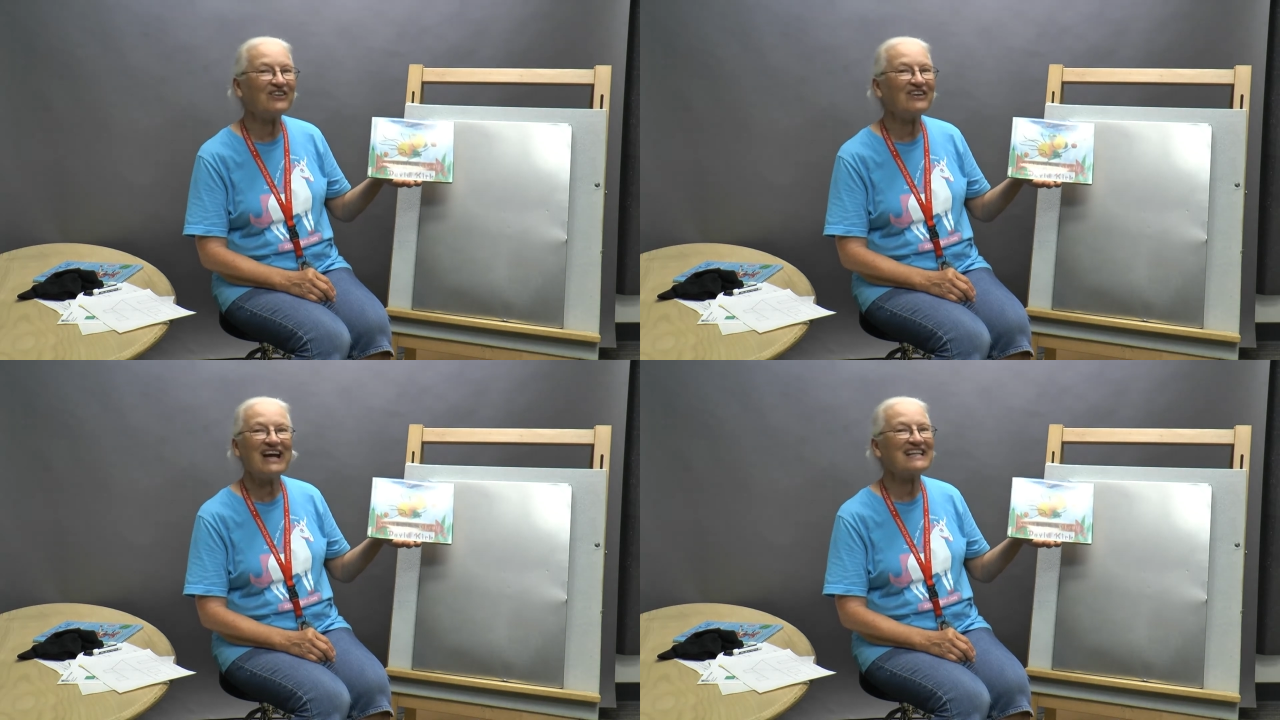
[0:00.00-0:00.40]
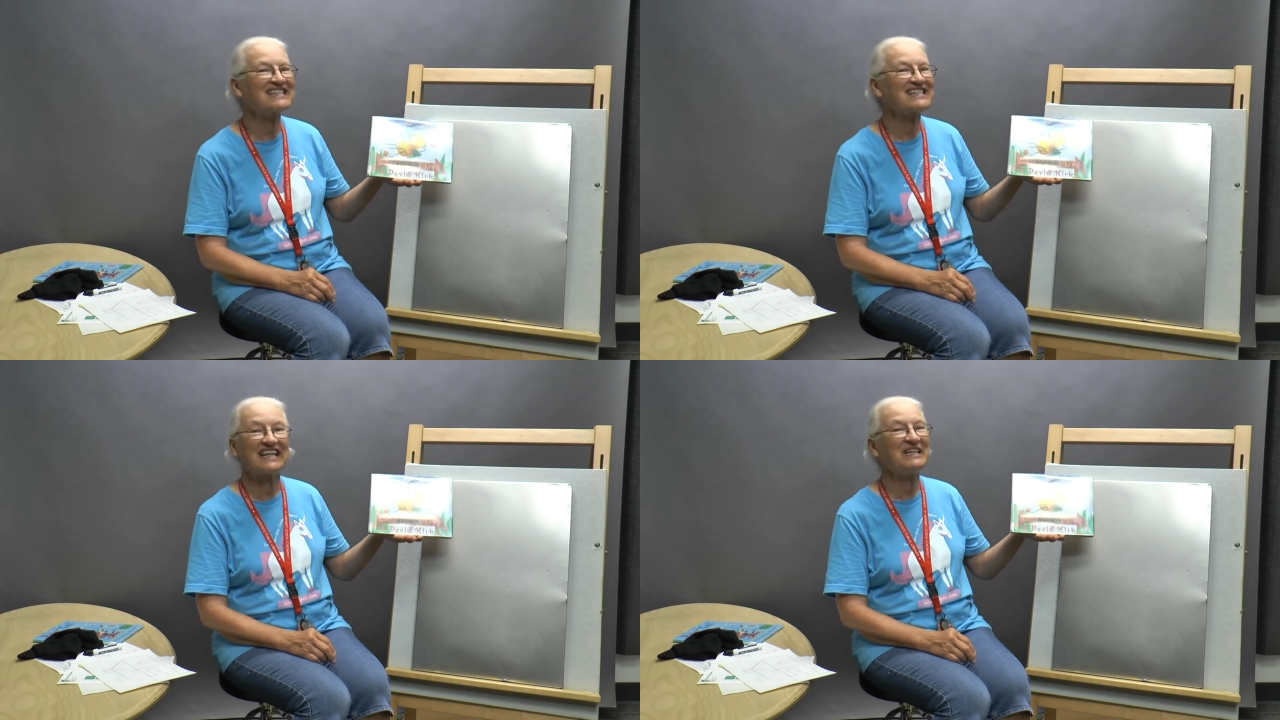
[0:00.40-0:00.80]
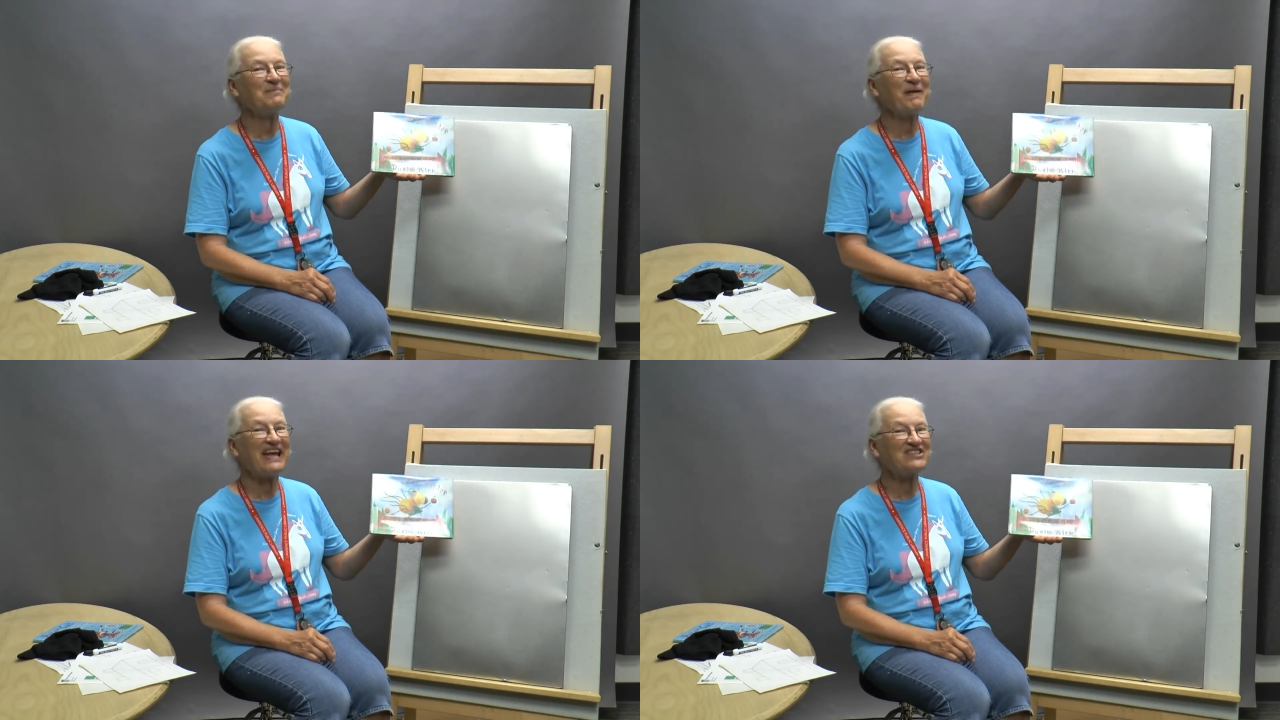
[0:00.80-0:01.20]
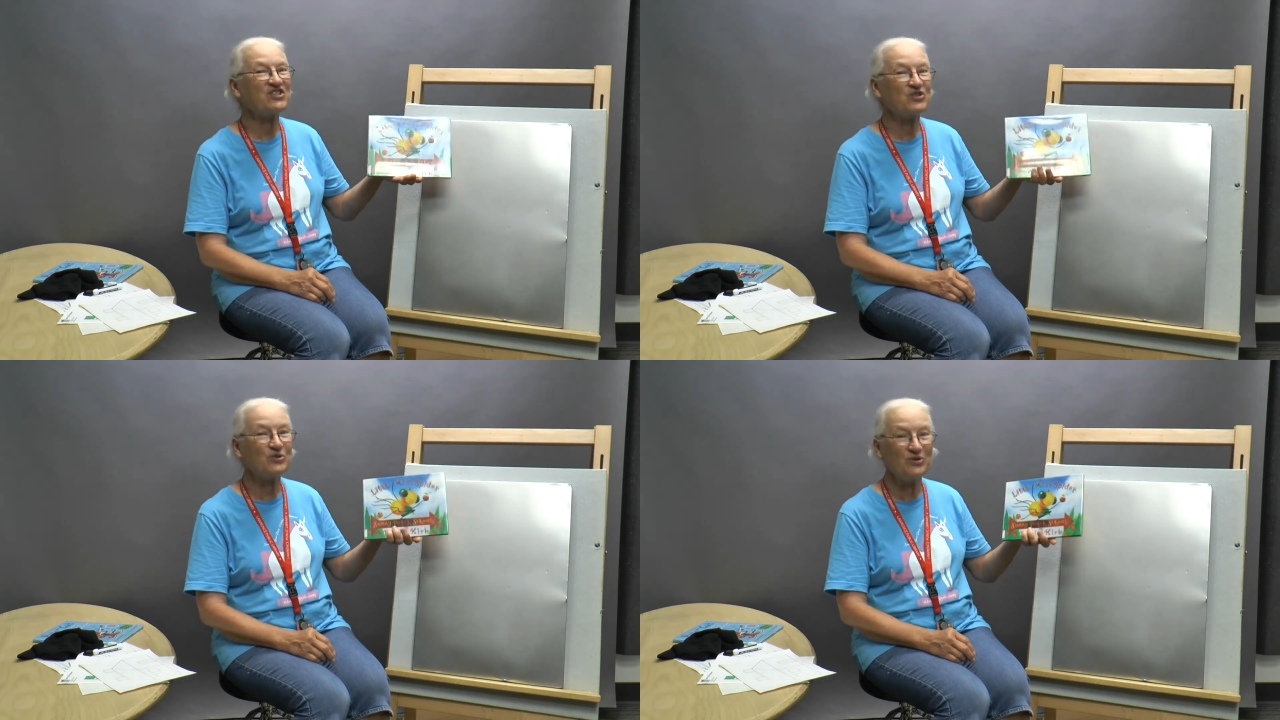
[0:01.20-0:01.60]
at Sunny Patch
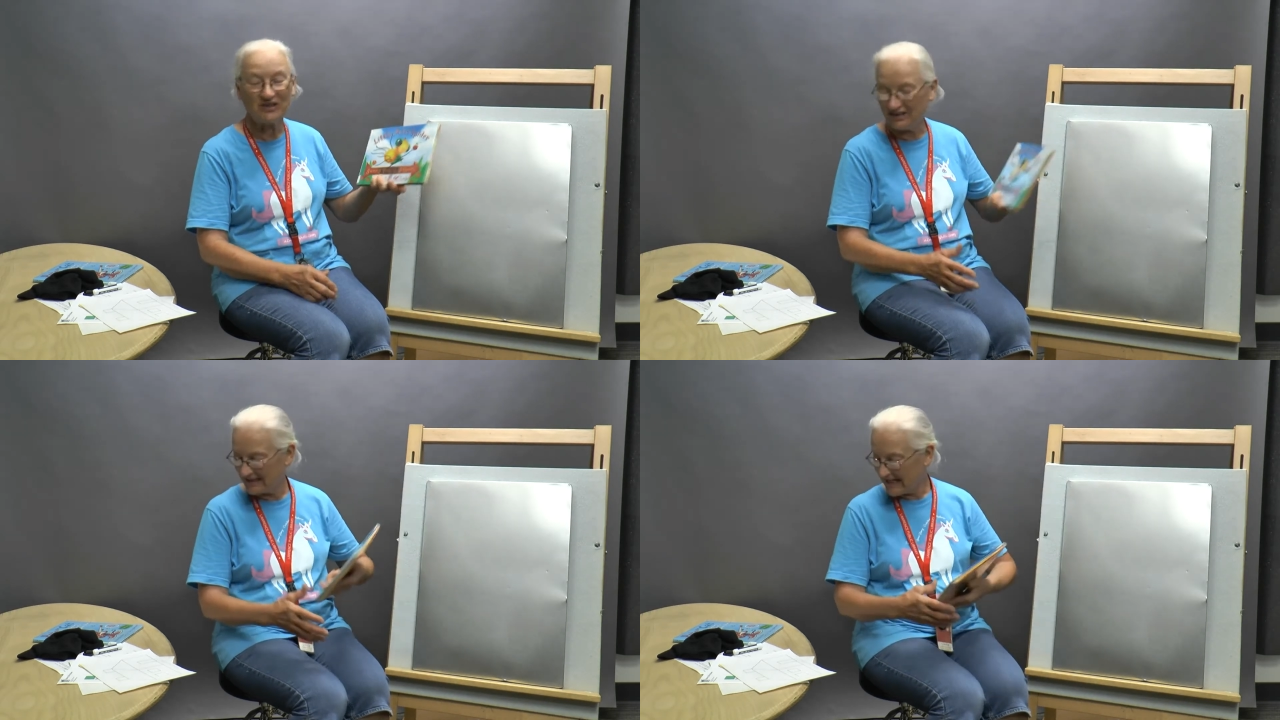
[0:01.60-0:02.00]
School.